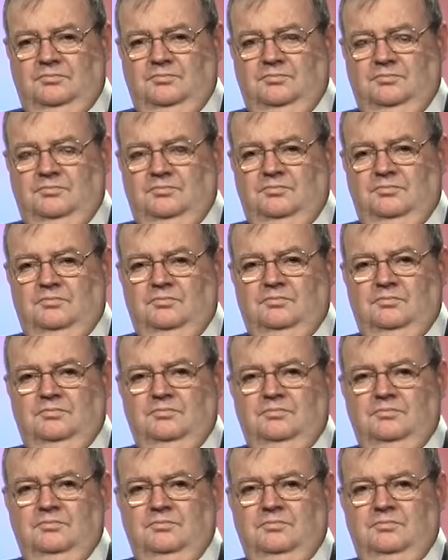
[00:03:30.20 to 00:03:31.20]

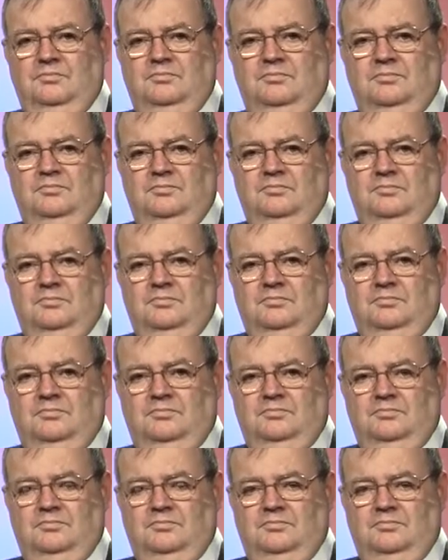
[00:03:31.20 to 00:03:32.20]

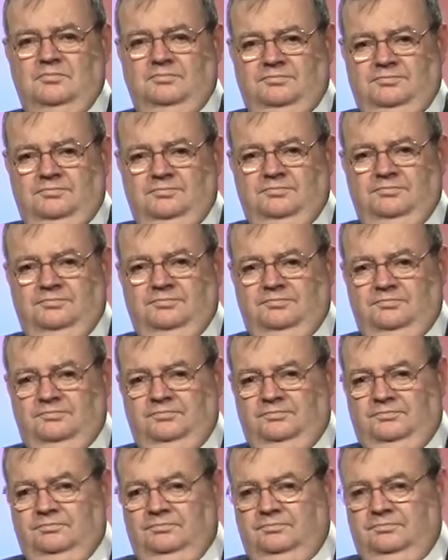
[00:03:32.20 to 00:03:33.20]

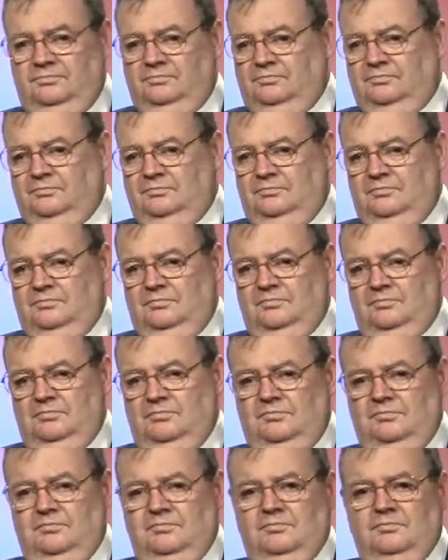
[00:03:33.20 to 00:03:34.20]

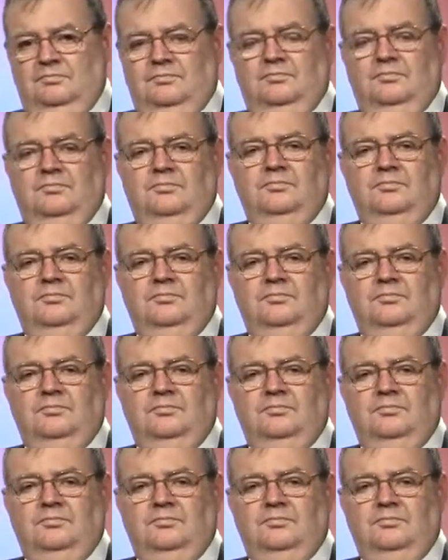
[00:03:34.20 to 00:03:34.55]
No words are spoken by the person on screen.